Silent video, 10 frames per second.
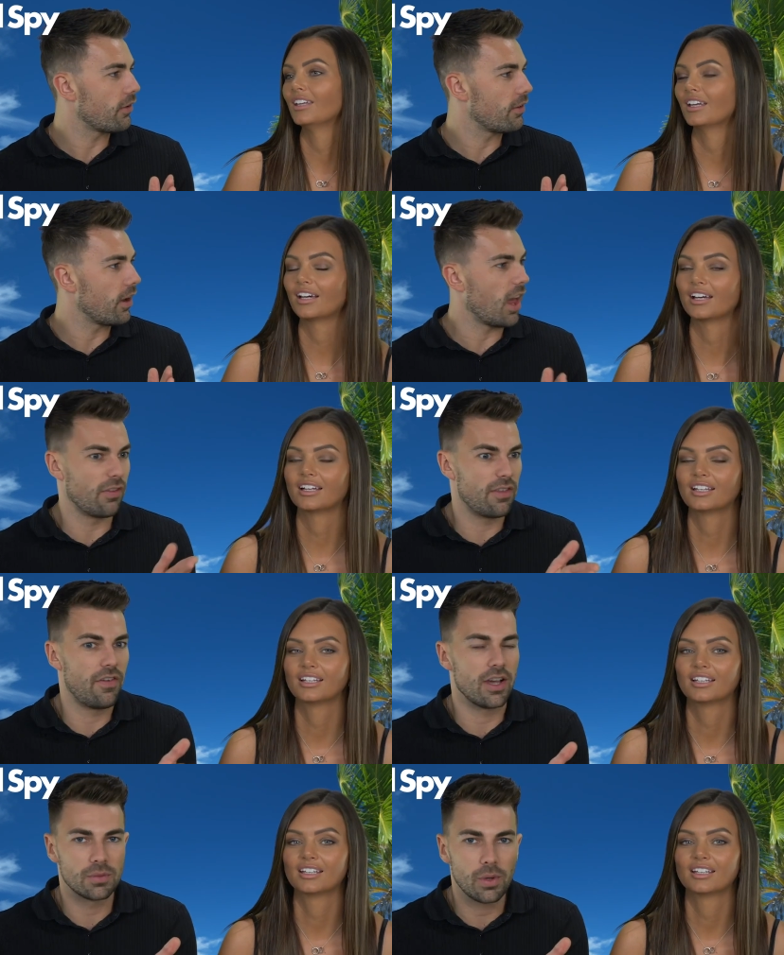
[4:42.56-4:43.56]
Speaker 1: forever, yeah. like for the
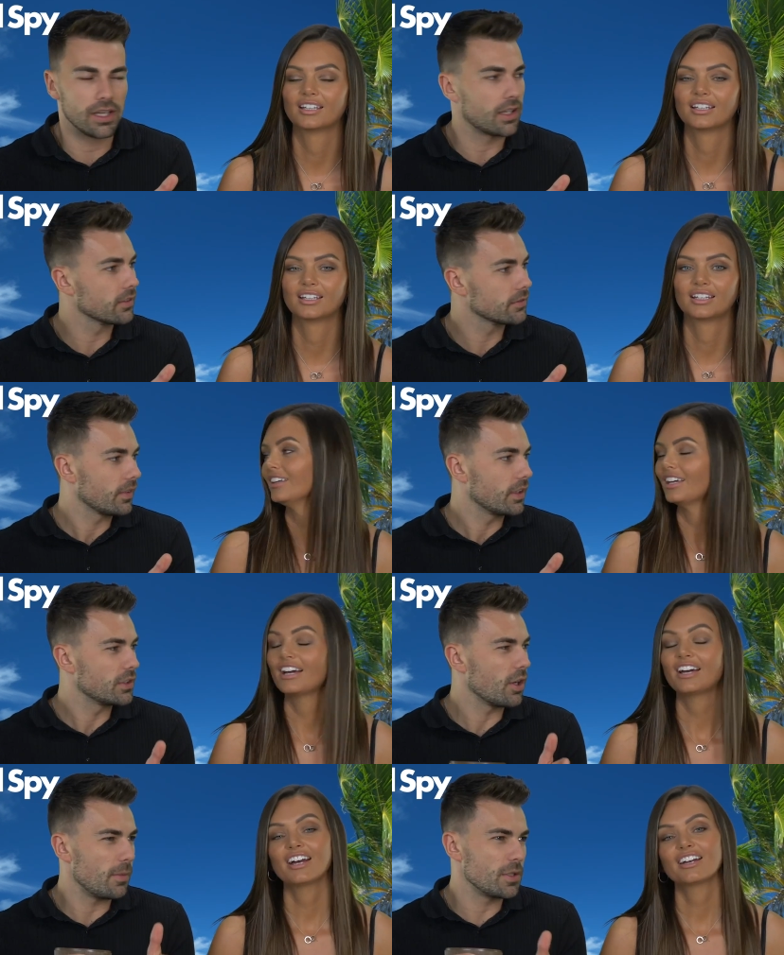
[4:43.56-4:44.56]
first week.
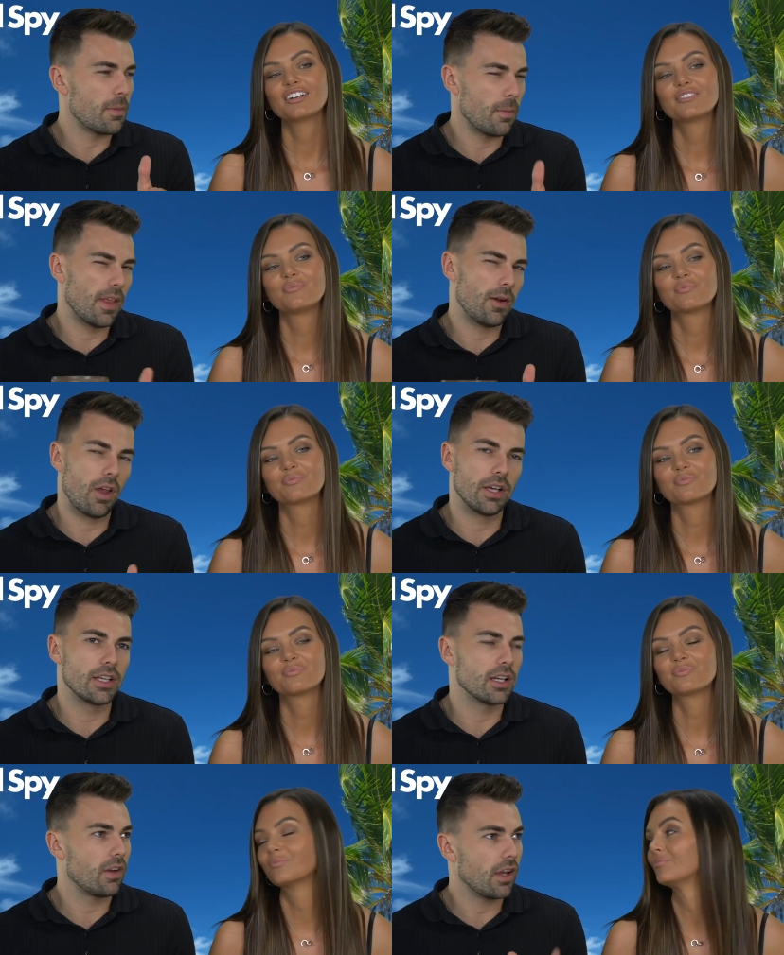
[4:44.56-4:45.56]
Yeah. Do you, do you remember they were like
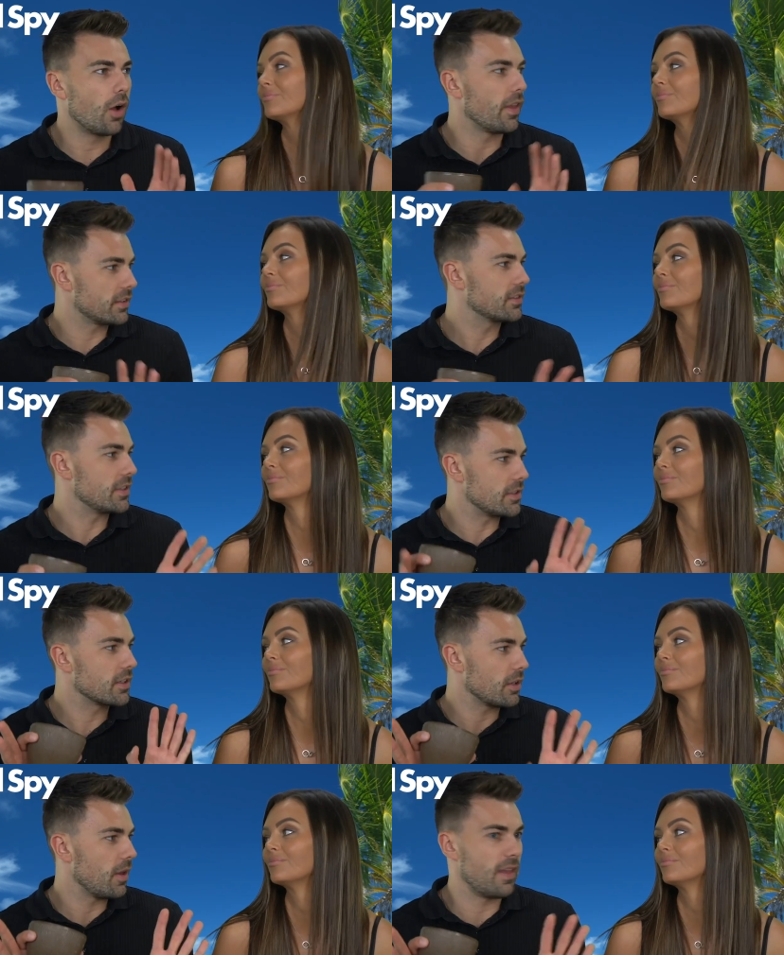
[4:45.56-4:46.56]
kind of like, oh, this, this is
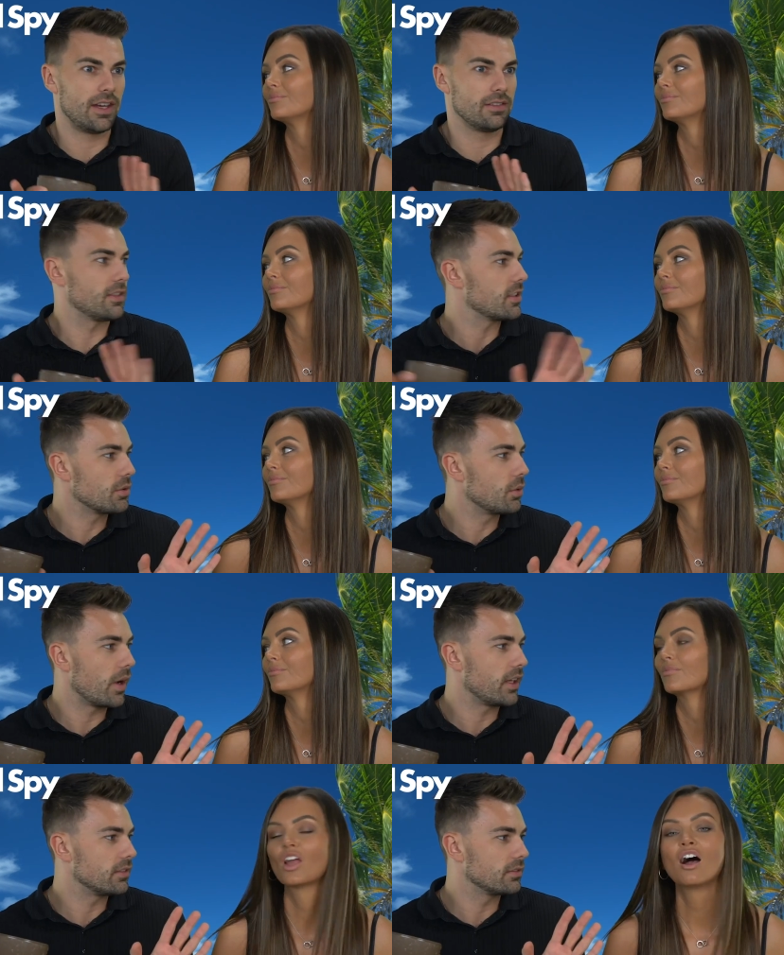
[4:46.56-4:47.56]
gonna, and then it just all
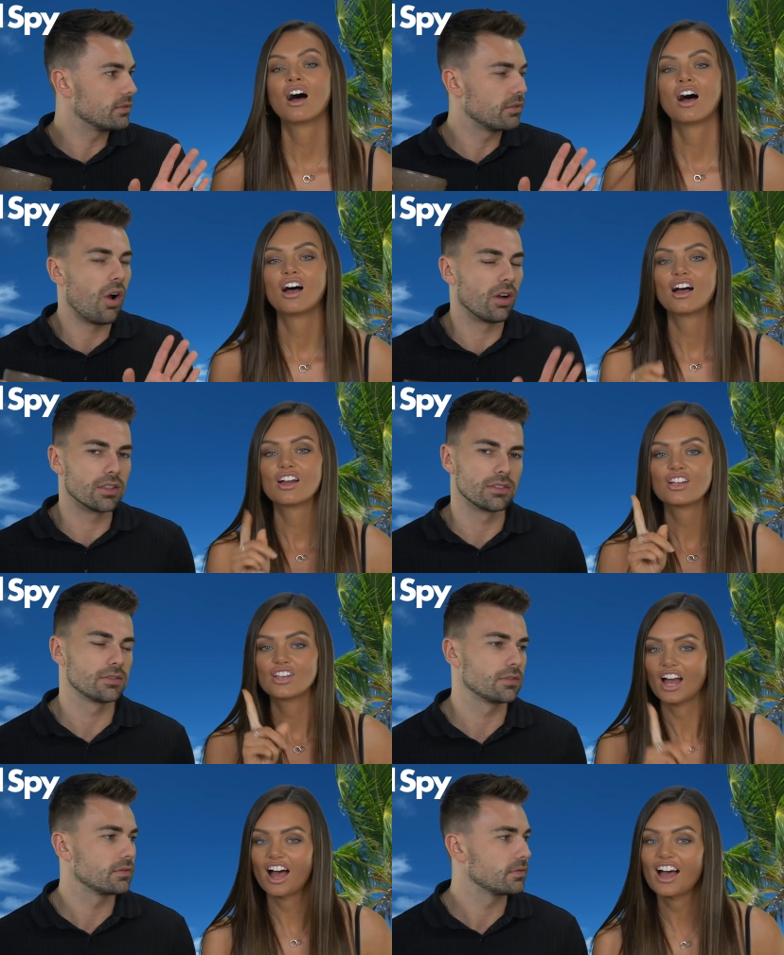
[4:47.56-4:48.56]
went wrong.
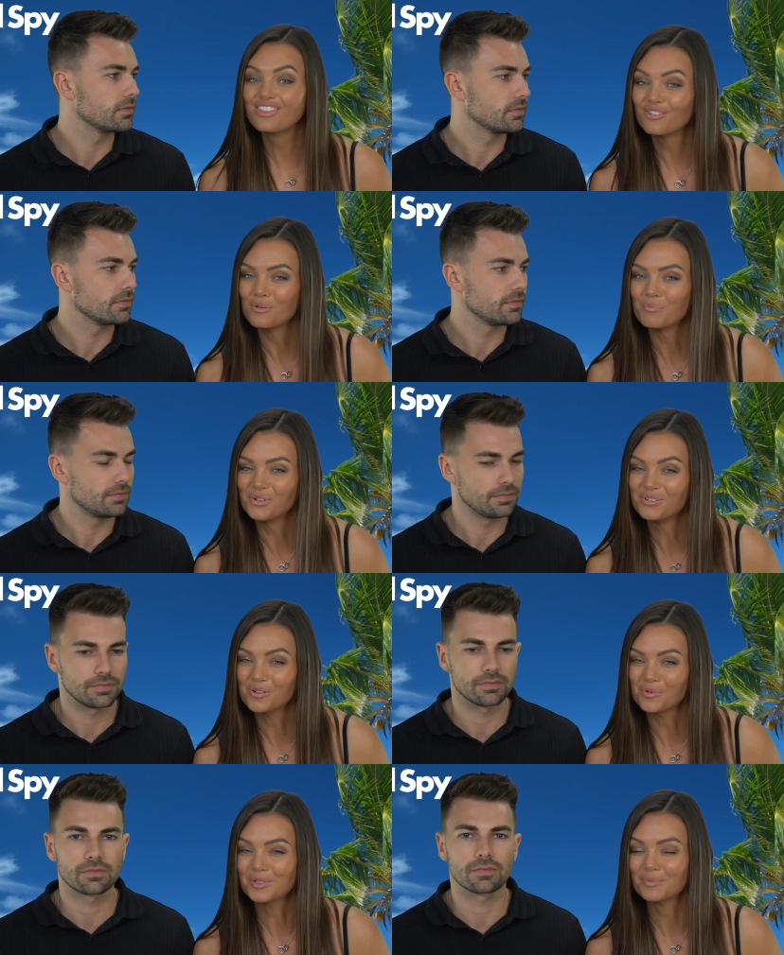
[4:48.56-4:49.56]
Speaker 2: I thought
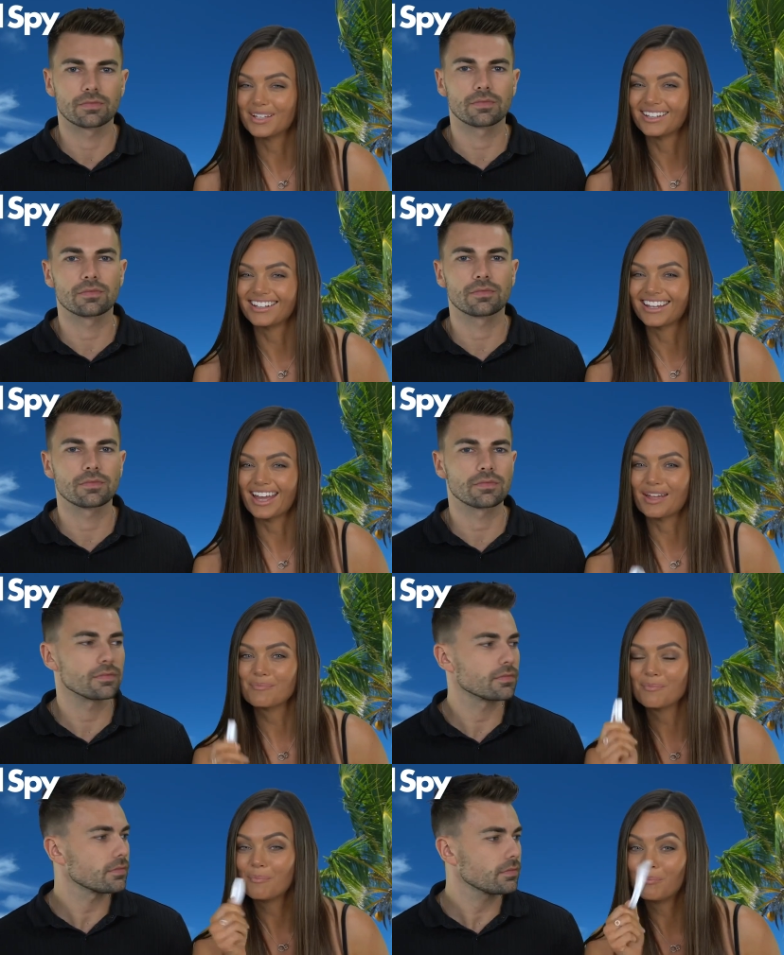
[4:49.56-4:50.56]
Maura was playing a
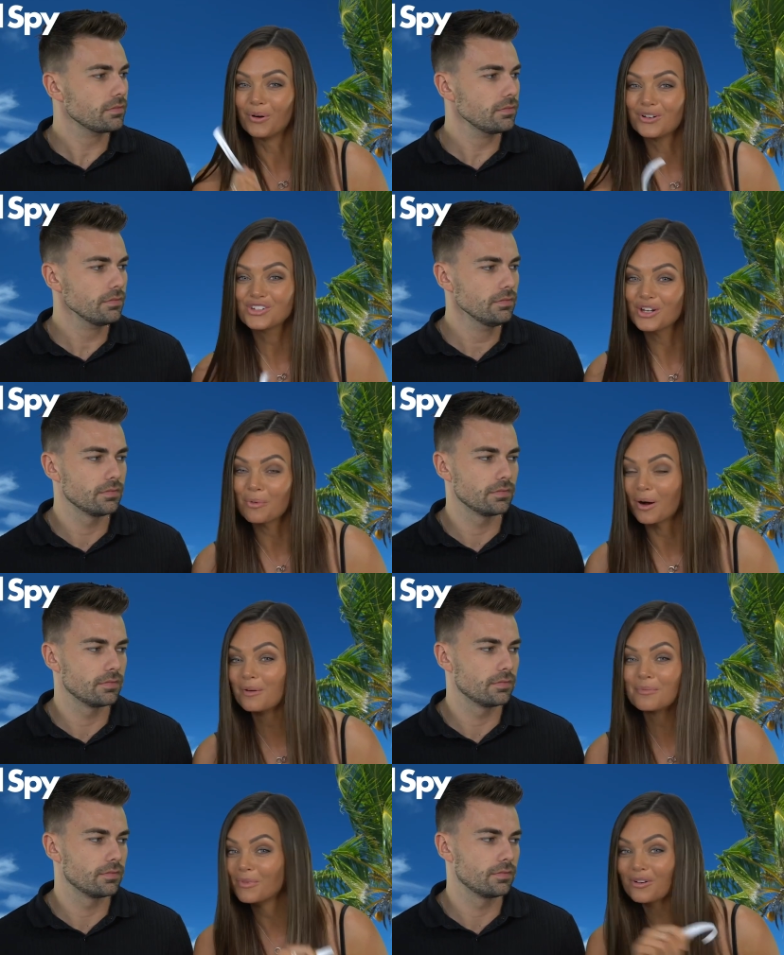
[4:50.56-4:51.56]
game. But do you know
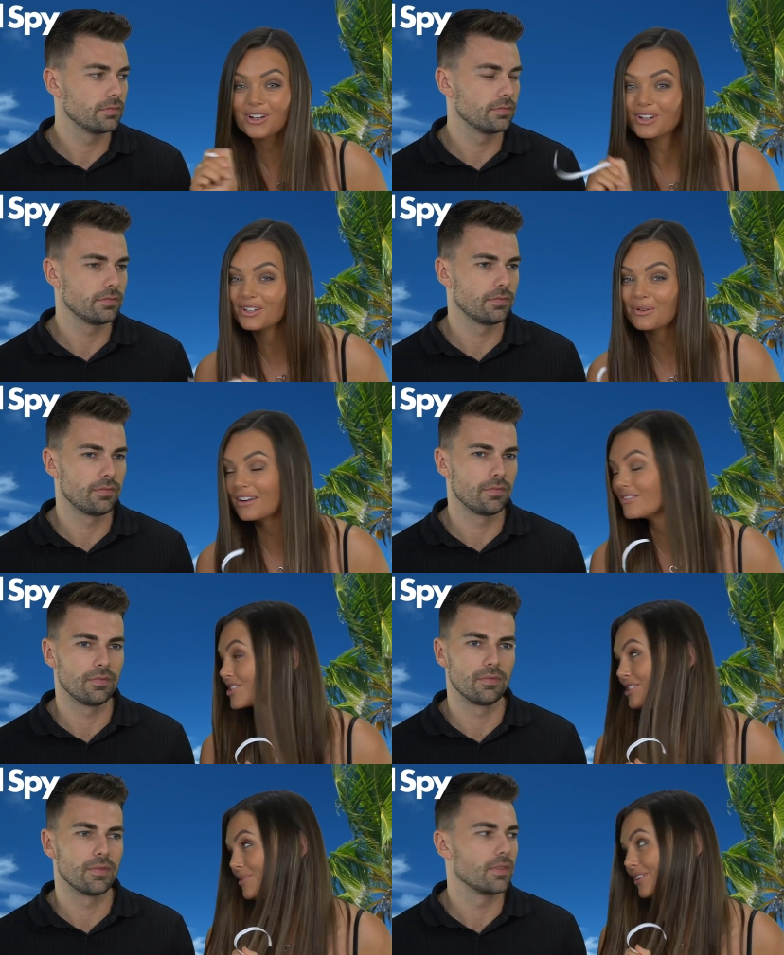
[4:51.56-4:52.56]
what? Maura can do whatever
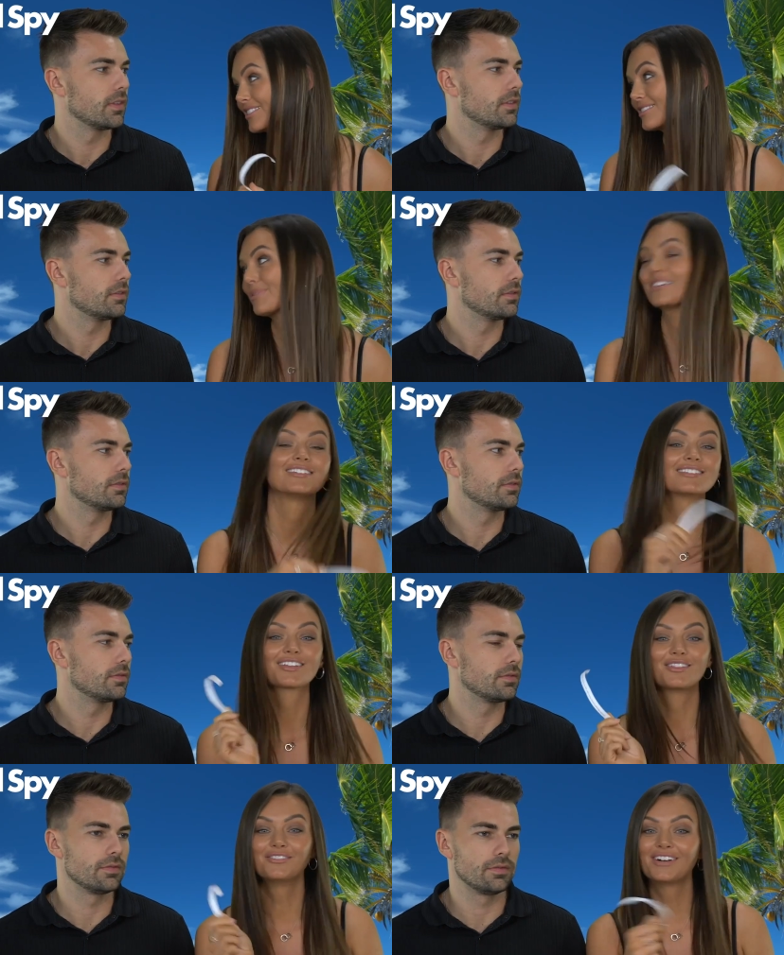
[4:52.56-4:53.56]
she wants
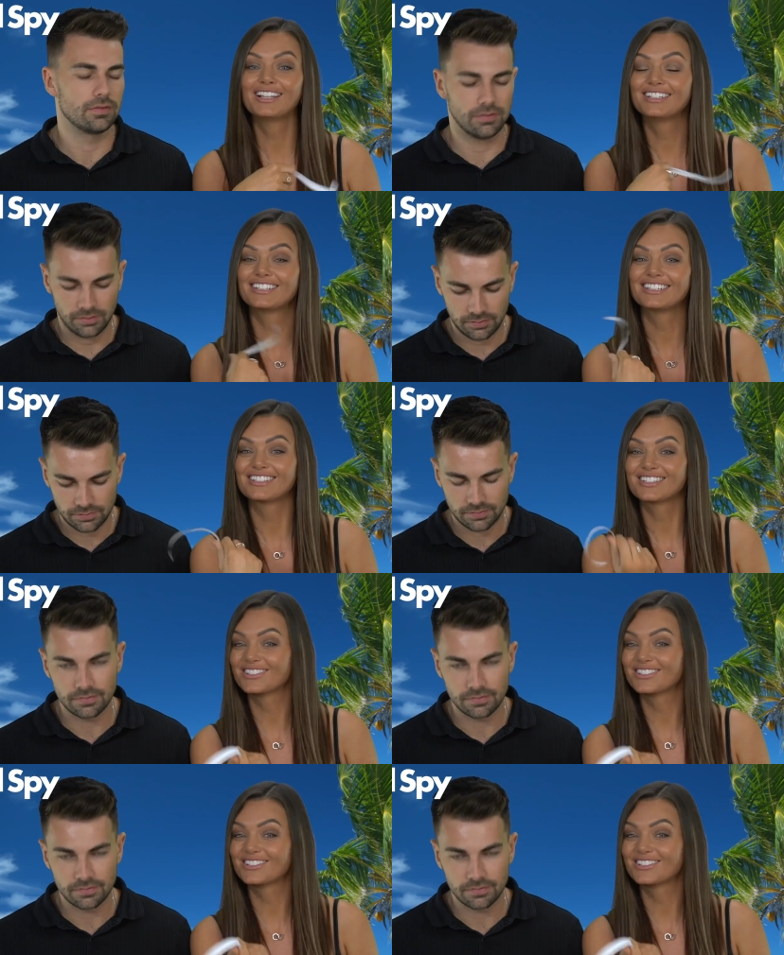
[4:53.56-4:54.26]
because Love Island didn't